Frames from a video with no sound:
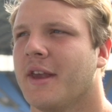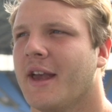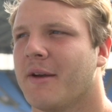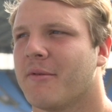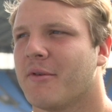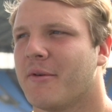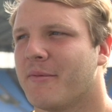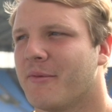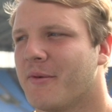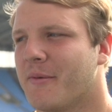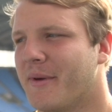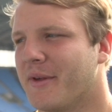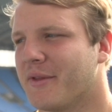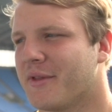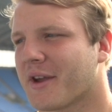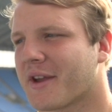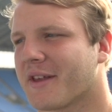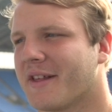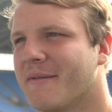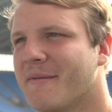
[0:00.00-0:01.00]
Yeah, we're a bit
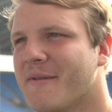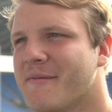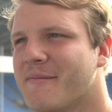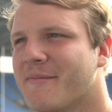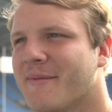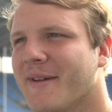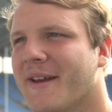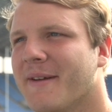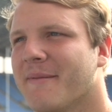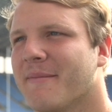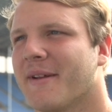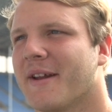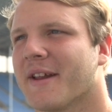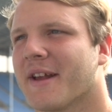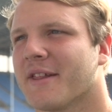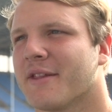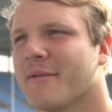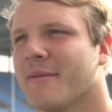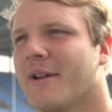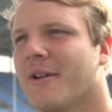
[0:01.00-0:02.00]
sick of them. We've played
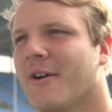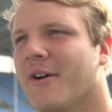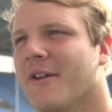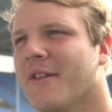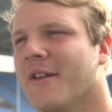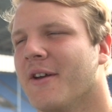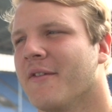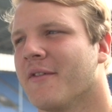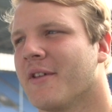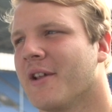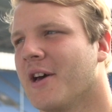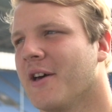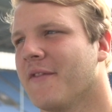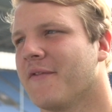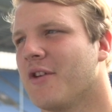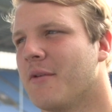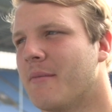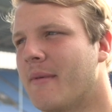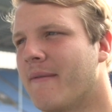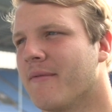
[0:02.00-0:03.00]
against them a lot over the
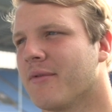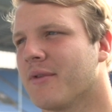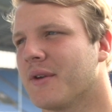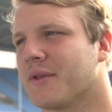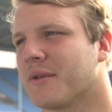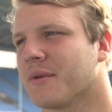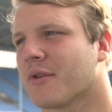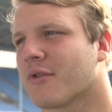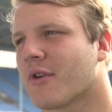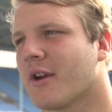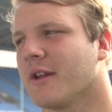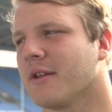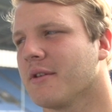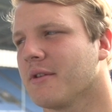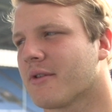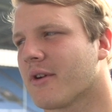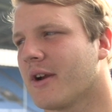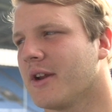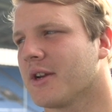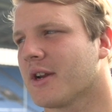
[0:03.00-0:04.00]
last few months. We had some great
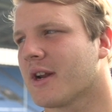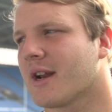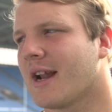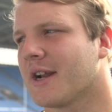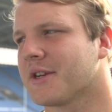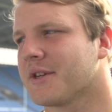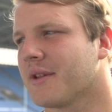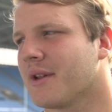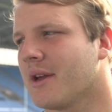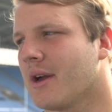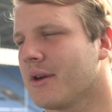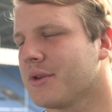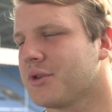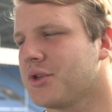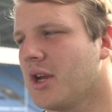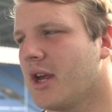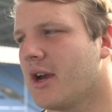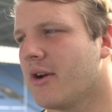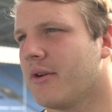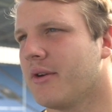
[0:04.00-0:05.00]
clashes
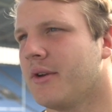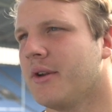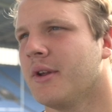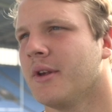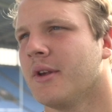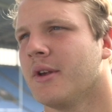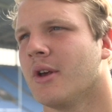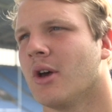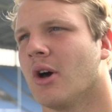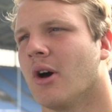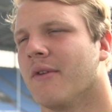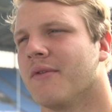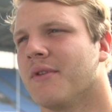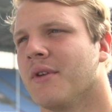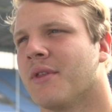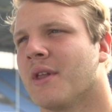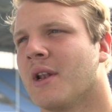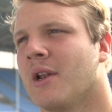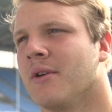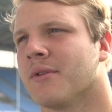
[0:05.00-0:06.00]
last year, and
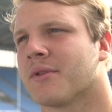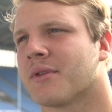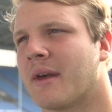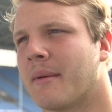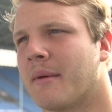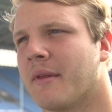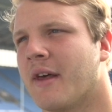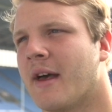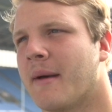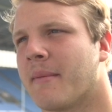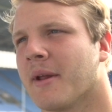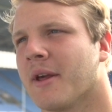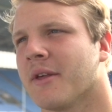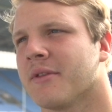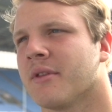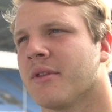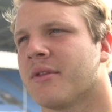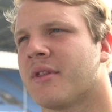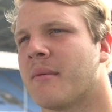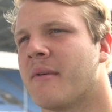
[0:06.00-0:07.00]
obviously to lose to them at their place
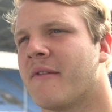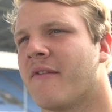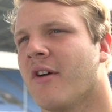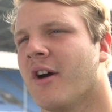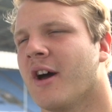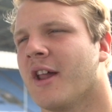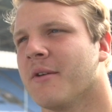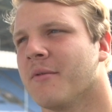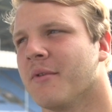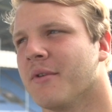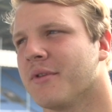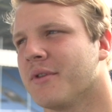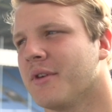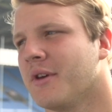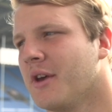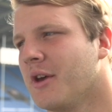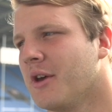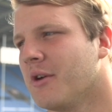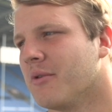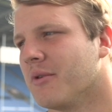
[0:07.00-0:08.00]
in the semi-final
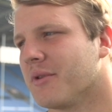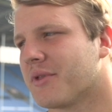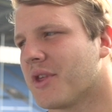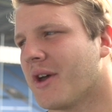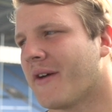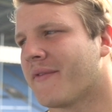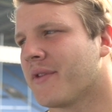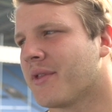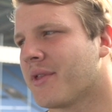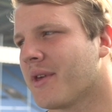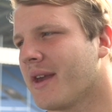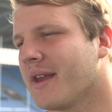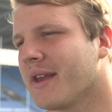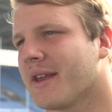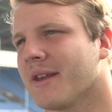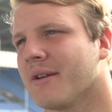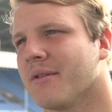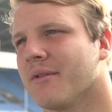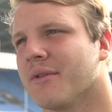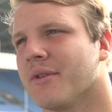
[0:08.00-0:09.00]
was tough to
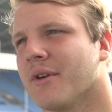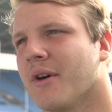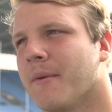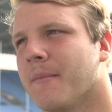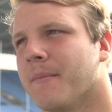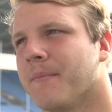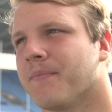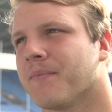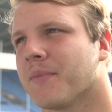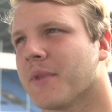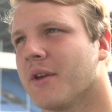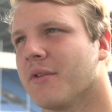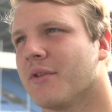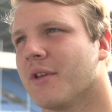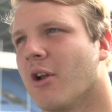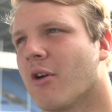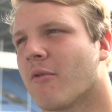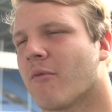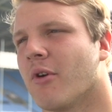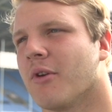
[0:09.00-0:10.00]
take. It was
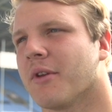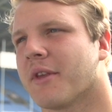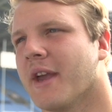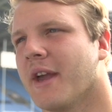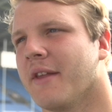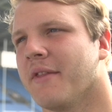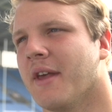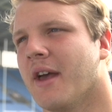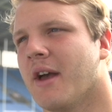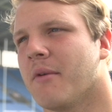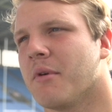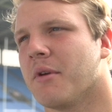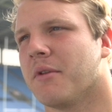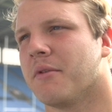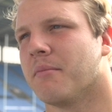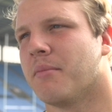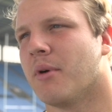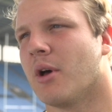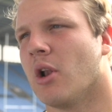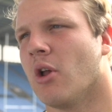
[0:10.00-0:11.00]
a long road getting there. We'd
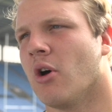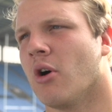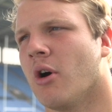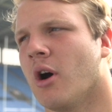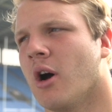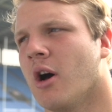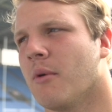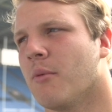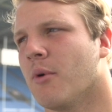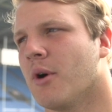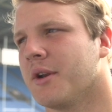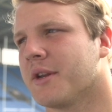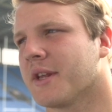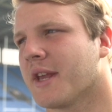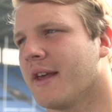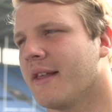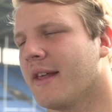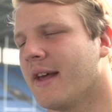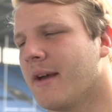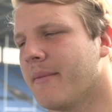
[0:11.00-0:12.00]
put a lot of hard work to
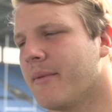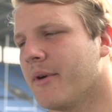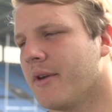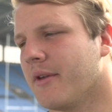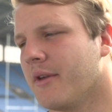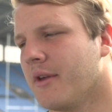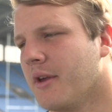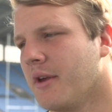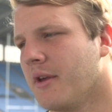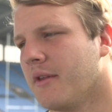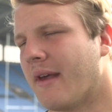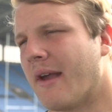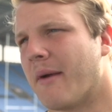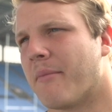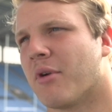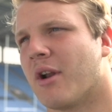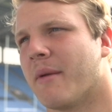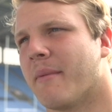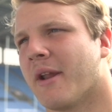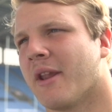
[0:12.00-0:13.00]
get there, but they were
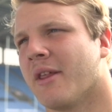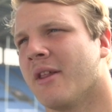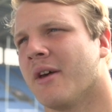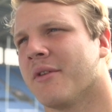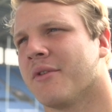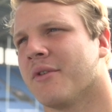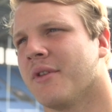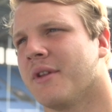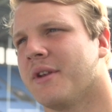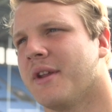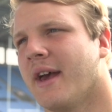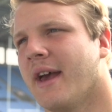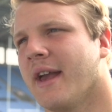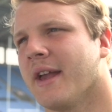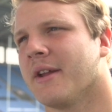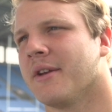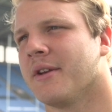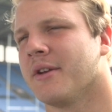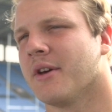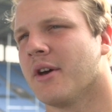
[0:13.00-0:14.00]
probably better than us on the
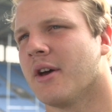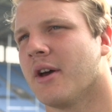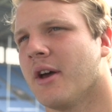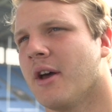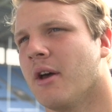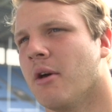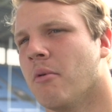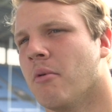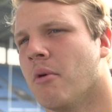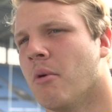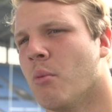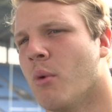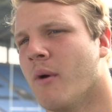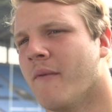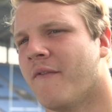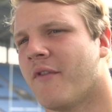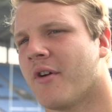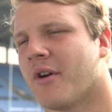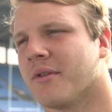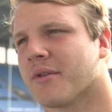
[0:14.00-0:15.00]
day and
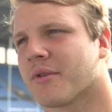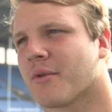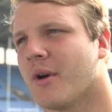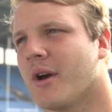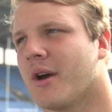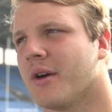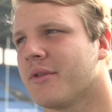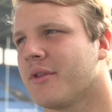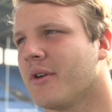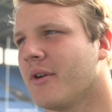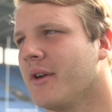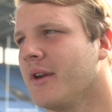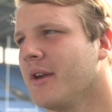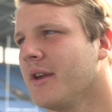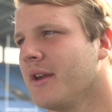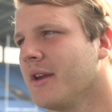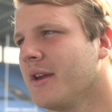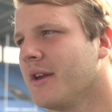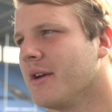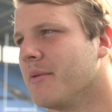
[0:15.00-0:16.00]
won fair and square. So
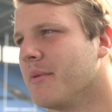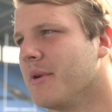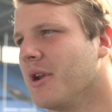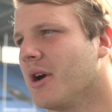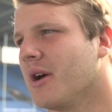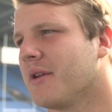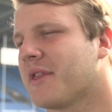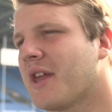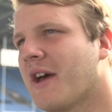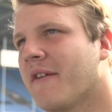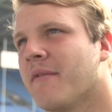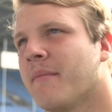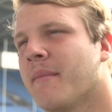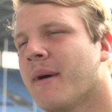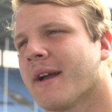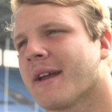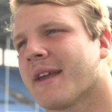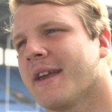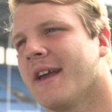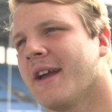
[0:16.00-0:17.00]
it'd be nice to have them
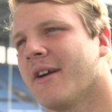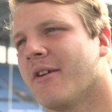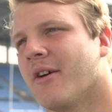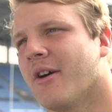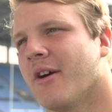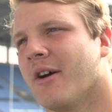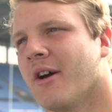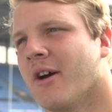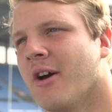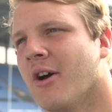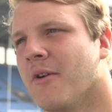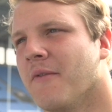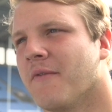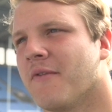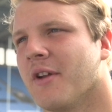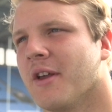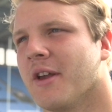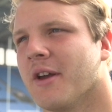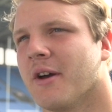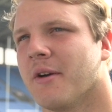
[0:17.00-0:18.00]
back here.
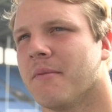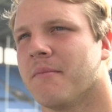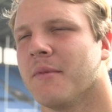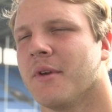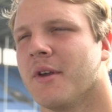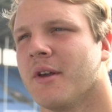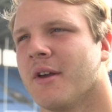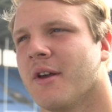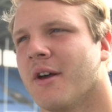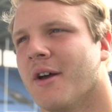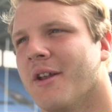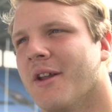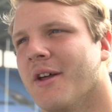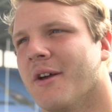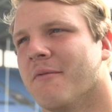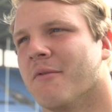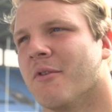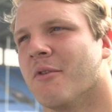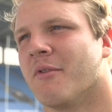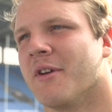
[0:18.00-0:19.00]
Hopefully a
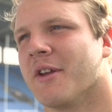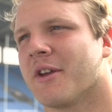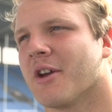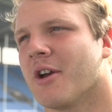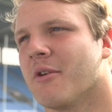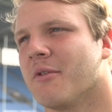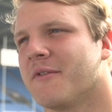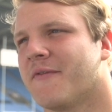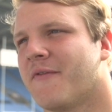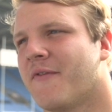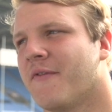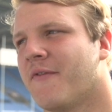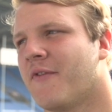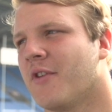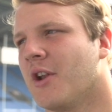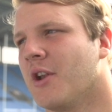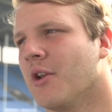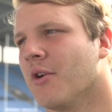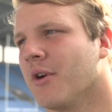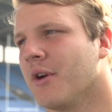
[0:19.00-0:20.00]
Rico
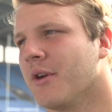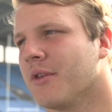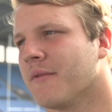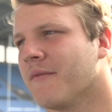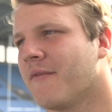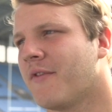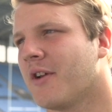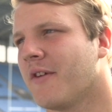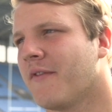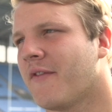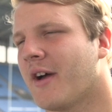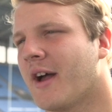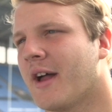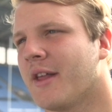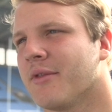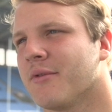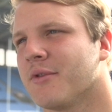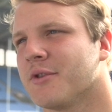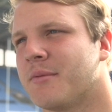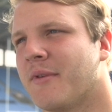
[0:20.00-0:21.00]
full of noise and full of
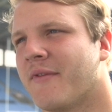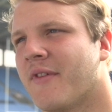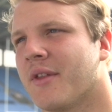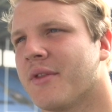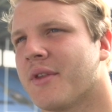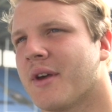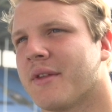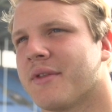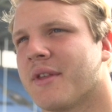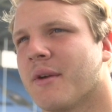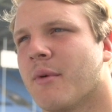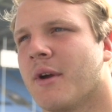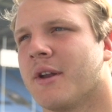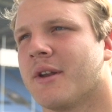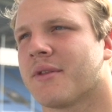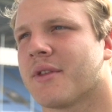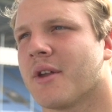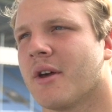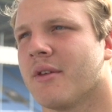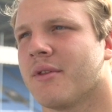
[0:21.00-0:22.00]
fans, which would be a fantastic way
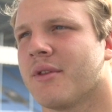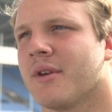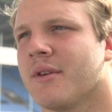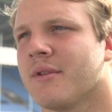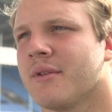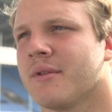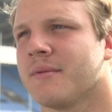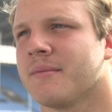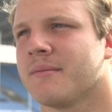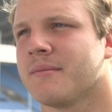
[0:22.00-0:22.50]
to start the season.